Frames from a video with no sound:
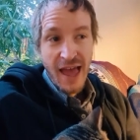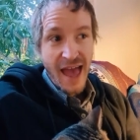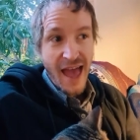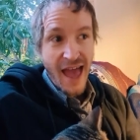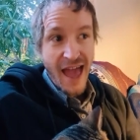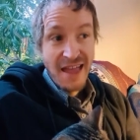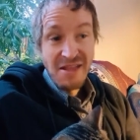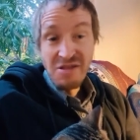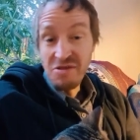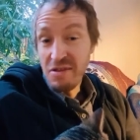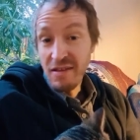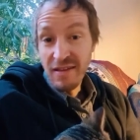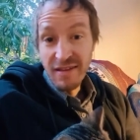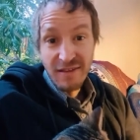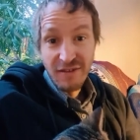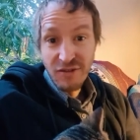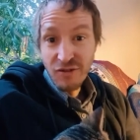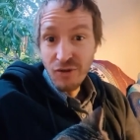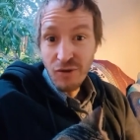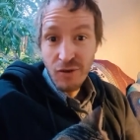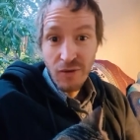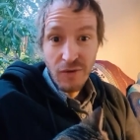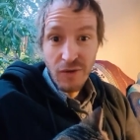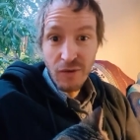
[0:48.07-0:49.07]
And this is
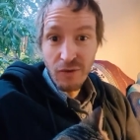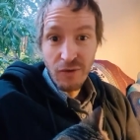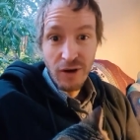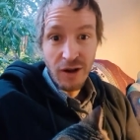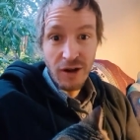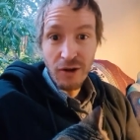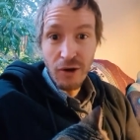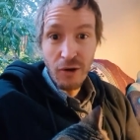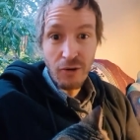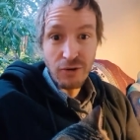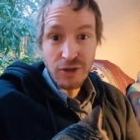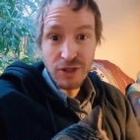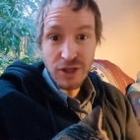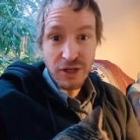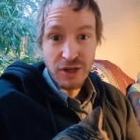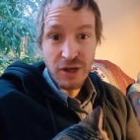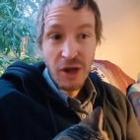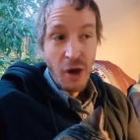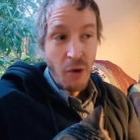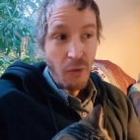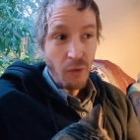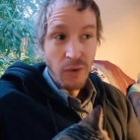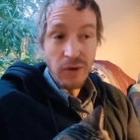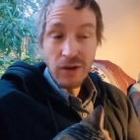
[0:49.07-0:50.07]
true of the real ocean.
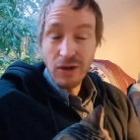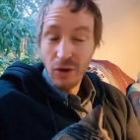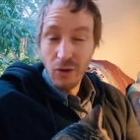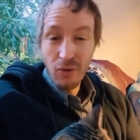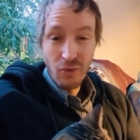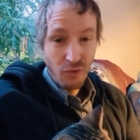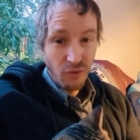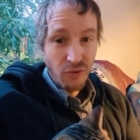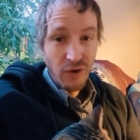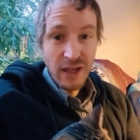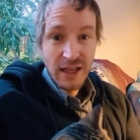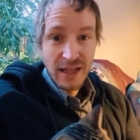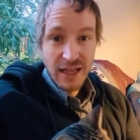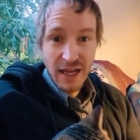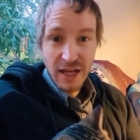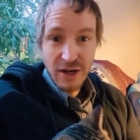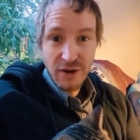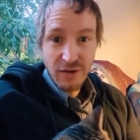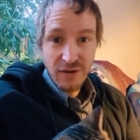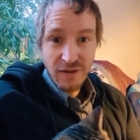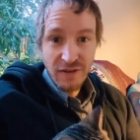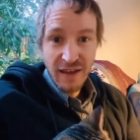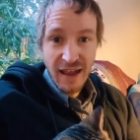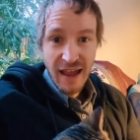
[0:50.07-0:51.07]
We don't really
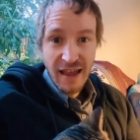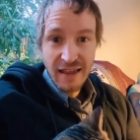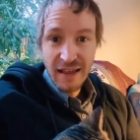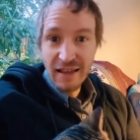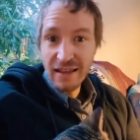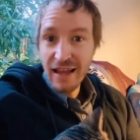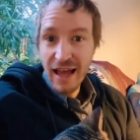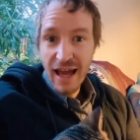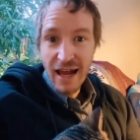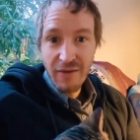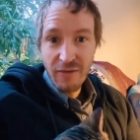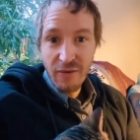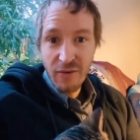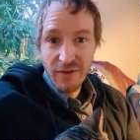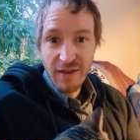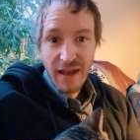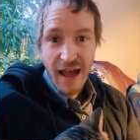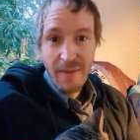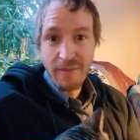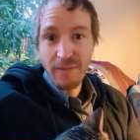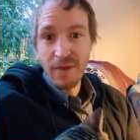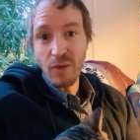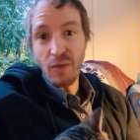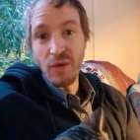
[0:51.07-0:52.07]
understand a lot of what's
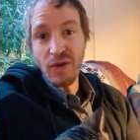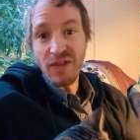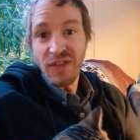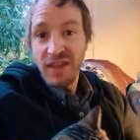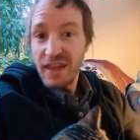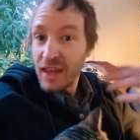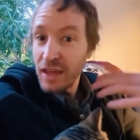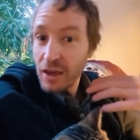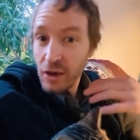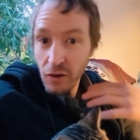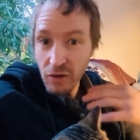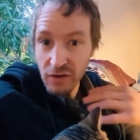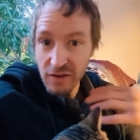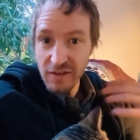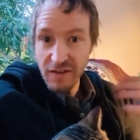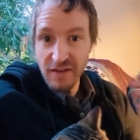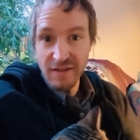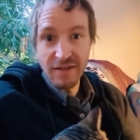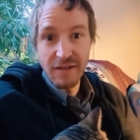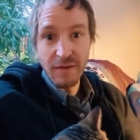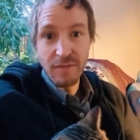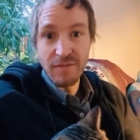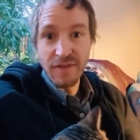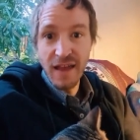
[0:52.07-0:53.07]
happening with the
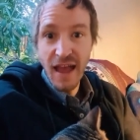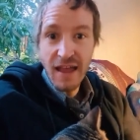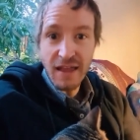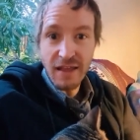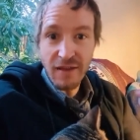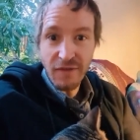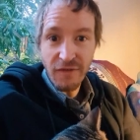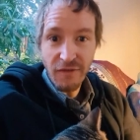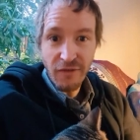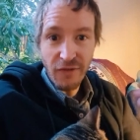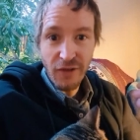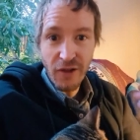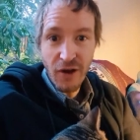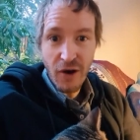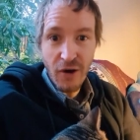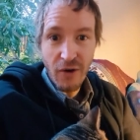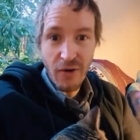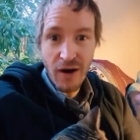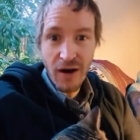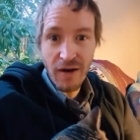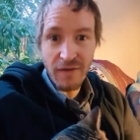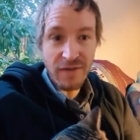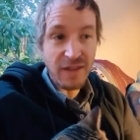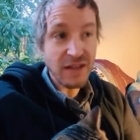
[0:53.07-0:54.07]
ecosystems and the flow
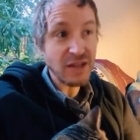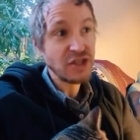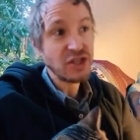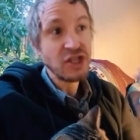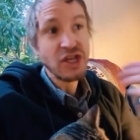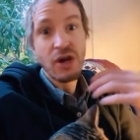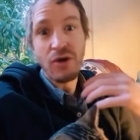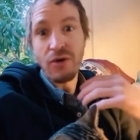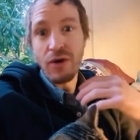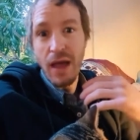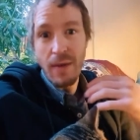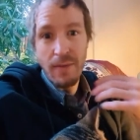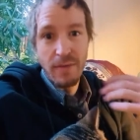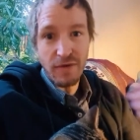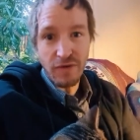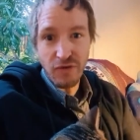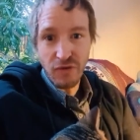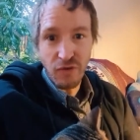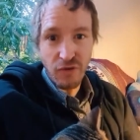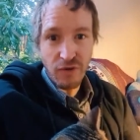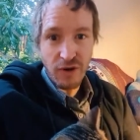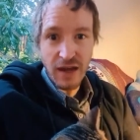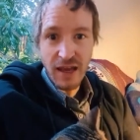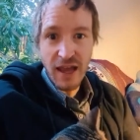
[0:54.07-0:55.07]
of the
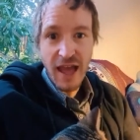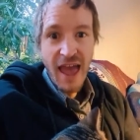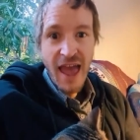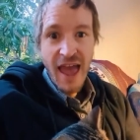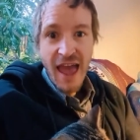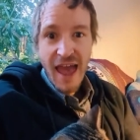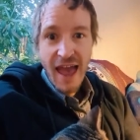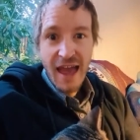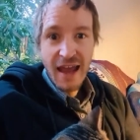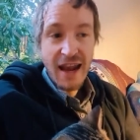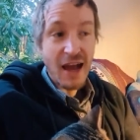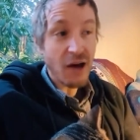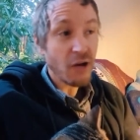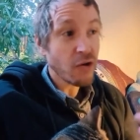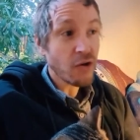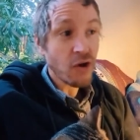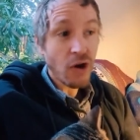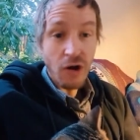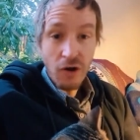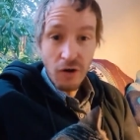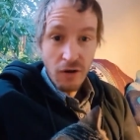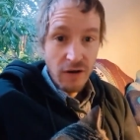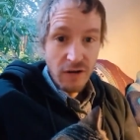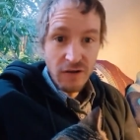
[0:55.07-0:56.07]
geochemistry and how the
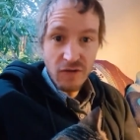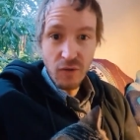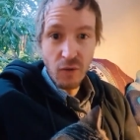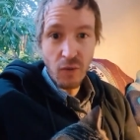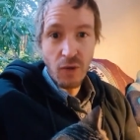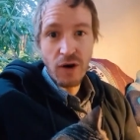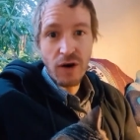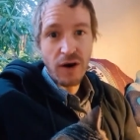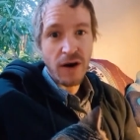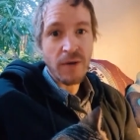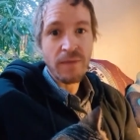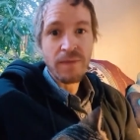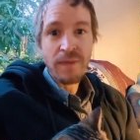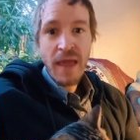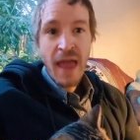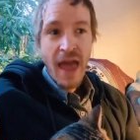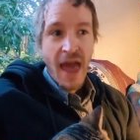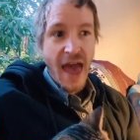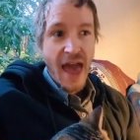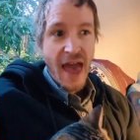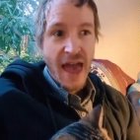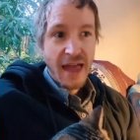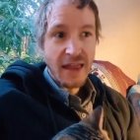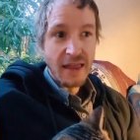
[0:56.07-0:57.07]
currents work.
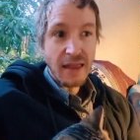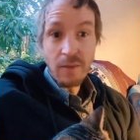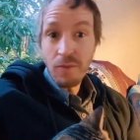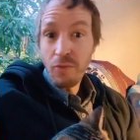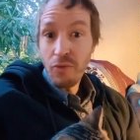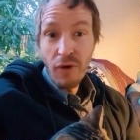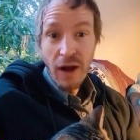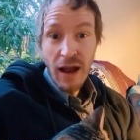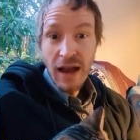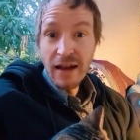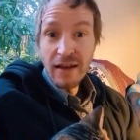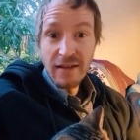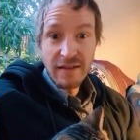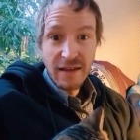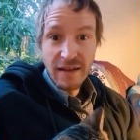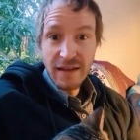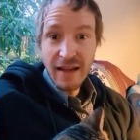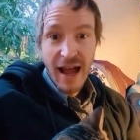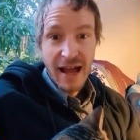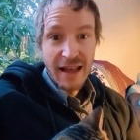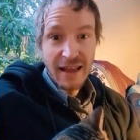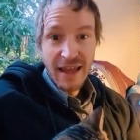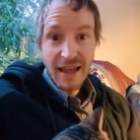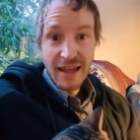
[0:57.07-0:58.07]
And the brain is a
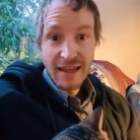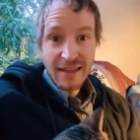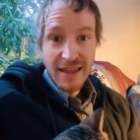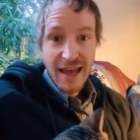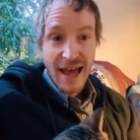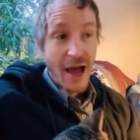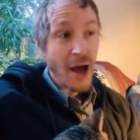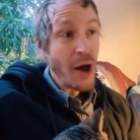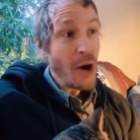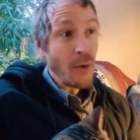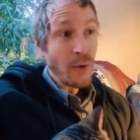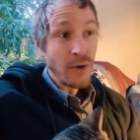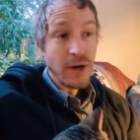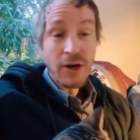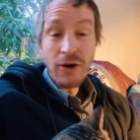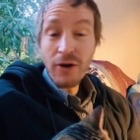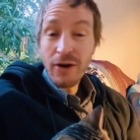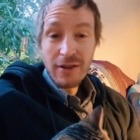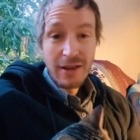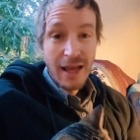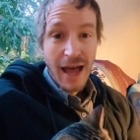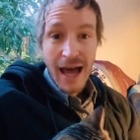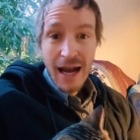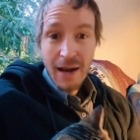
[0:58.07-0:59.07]
lot like that. We know a
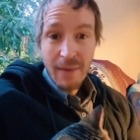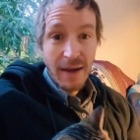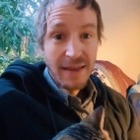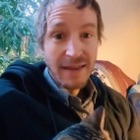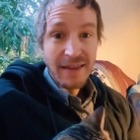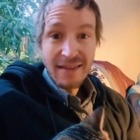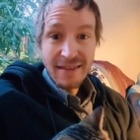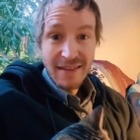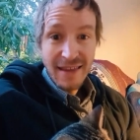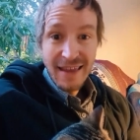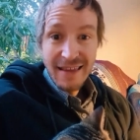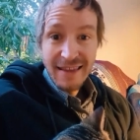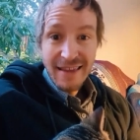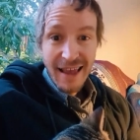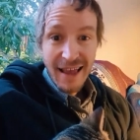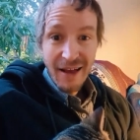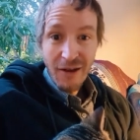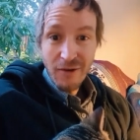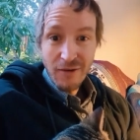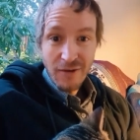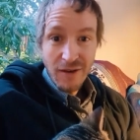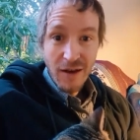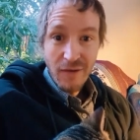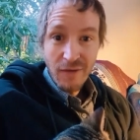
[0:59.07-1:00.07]
lot about the
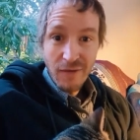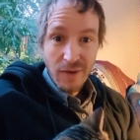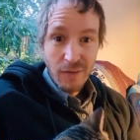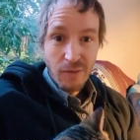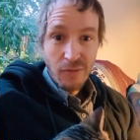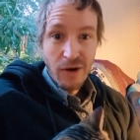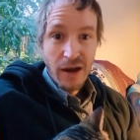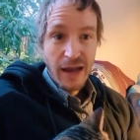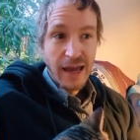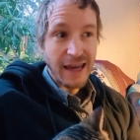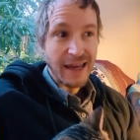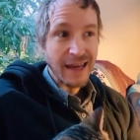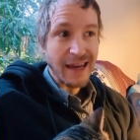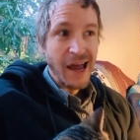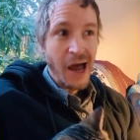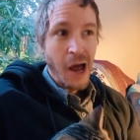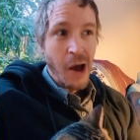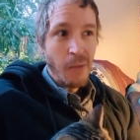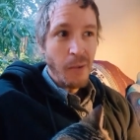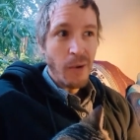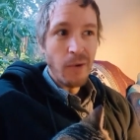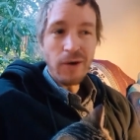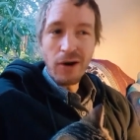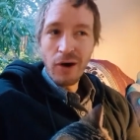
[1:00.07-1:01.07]
details of the brain,
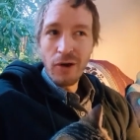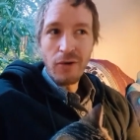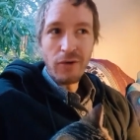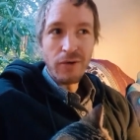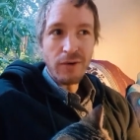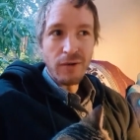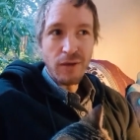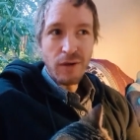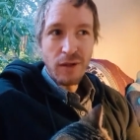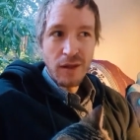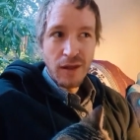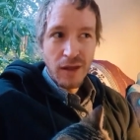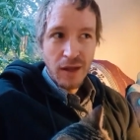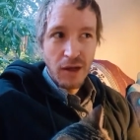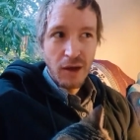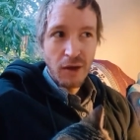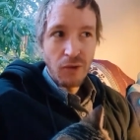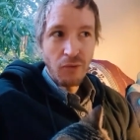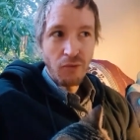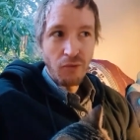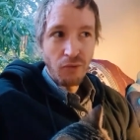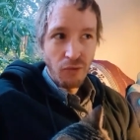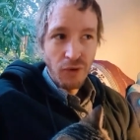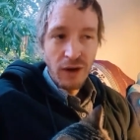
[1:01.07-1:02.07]
but we don't still
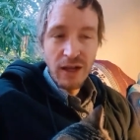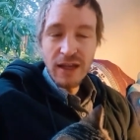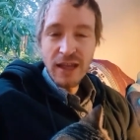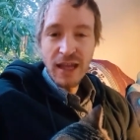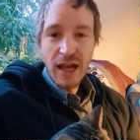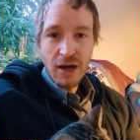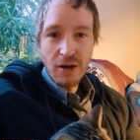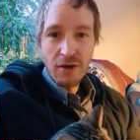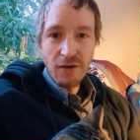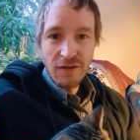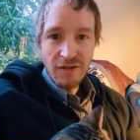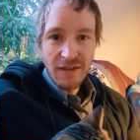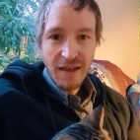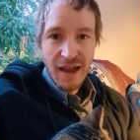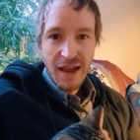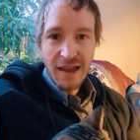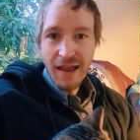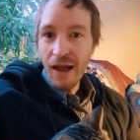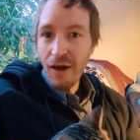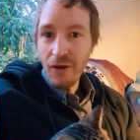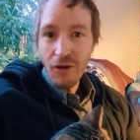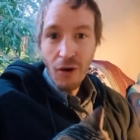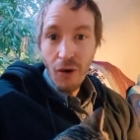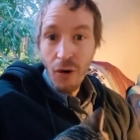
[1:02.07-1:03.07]
really understand
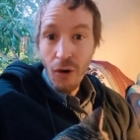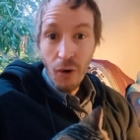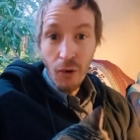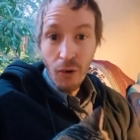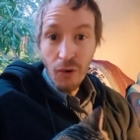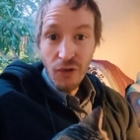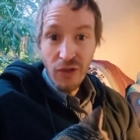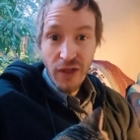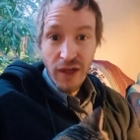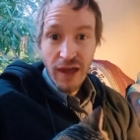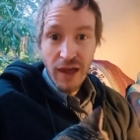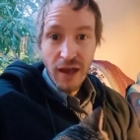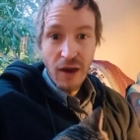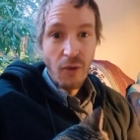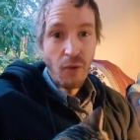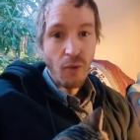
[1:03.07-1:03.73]
how the whole thing